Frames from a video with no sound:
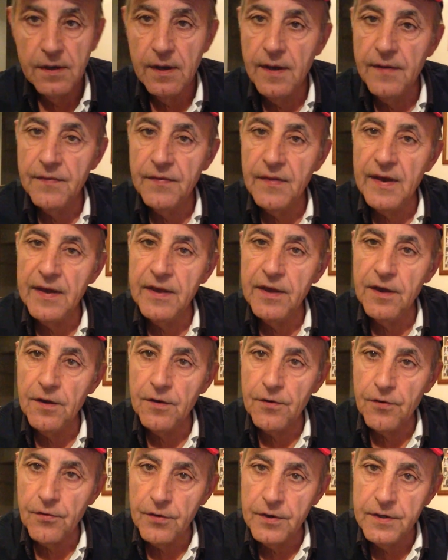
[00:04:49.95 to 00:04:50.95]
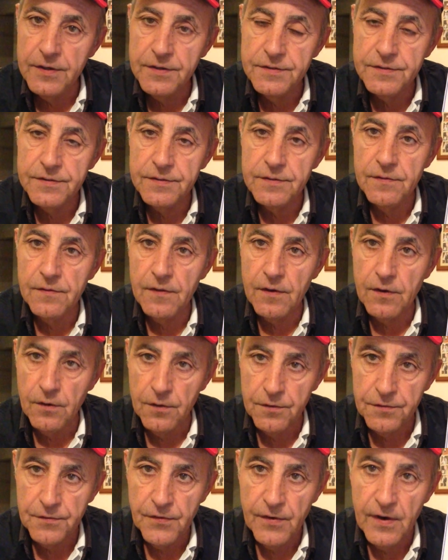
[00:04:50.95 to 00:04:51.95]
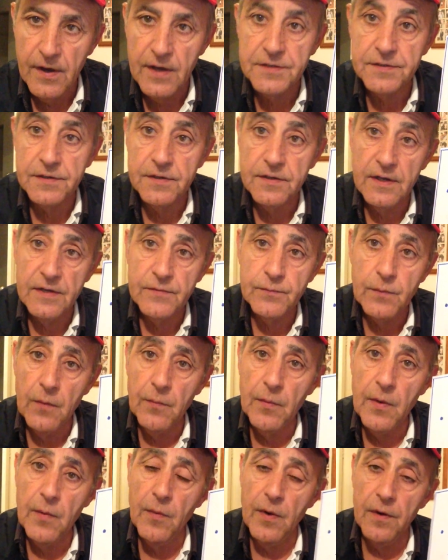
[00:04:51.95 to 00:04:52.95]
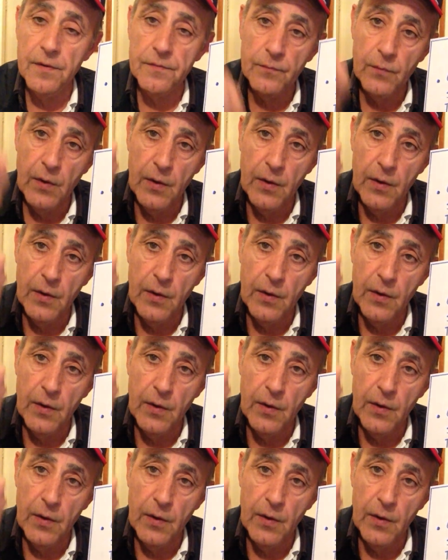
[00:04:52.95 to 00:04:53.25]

and they increase the contrast, and that's what we want.